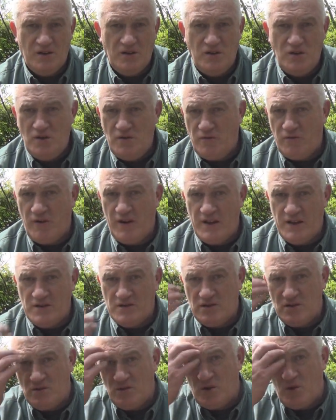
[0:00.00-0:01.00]
New
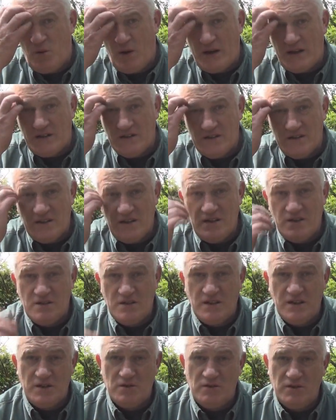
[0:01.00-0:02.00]
friends, new
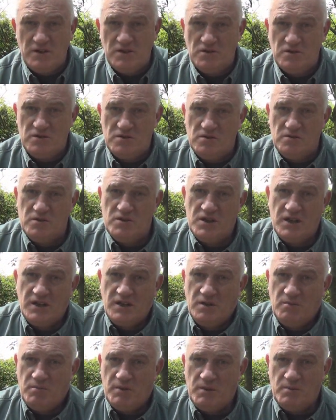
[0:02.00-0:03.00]
acquaintances, you're literally just sort of
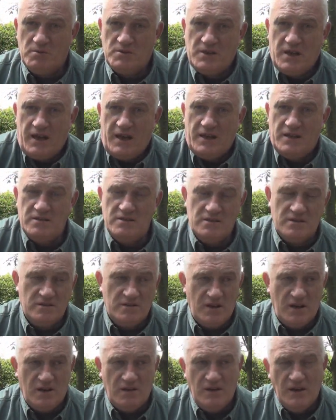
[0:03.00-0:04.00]
shaking people's hands,
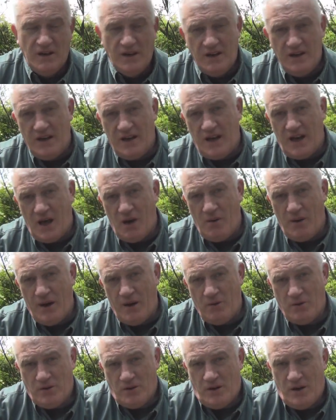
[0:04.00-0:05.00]
you know, hello,
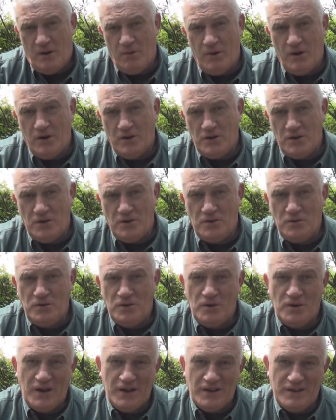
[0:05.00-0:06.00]
how are you,
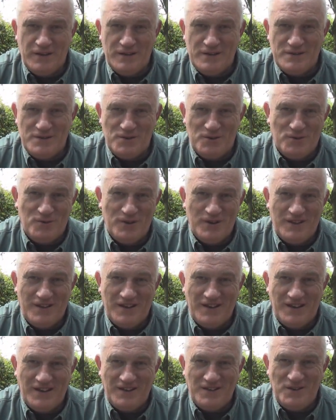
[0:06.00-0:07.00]
you get their story,
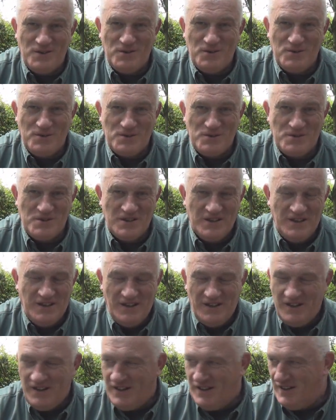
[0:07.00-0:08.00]
they get yours,
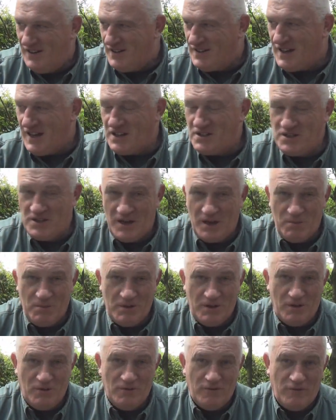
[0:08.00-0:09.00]
catching up
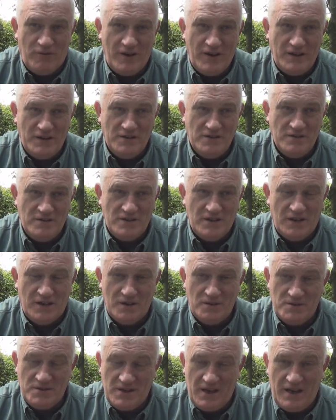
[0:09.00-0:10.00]
with old friends, you
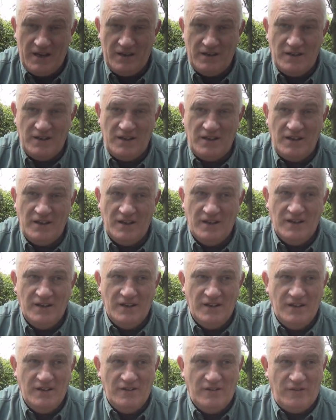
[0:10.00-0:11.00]
know, Sandy
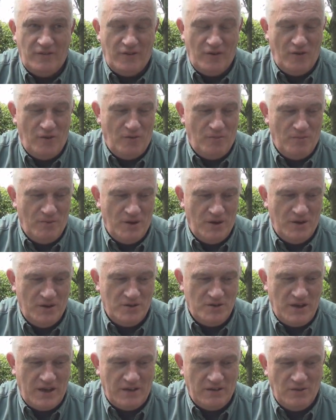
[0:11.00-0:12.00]
from
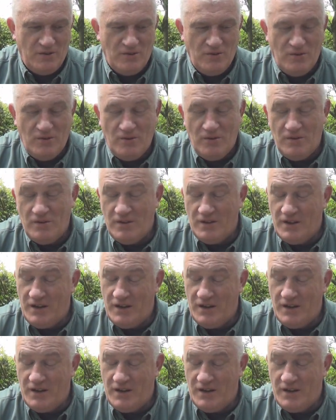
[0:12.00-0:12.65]
Jack Law,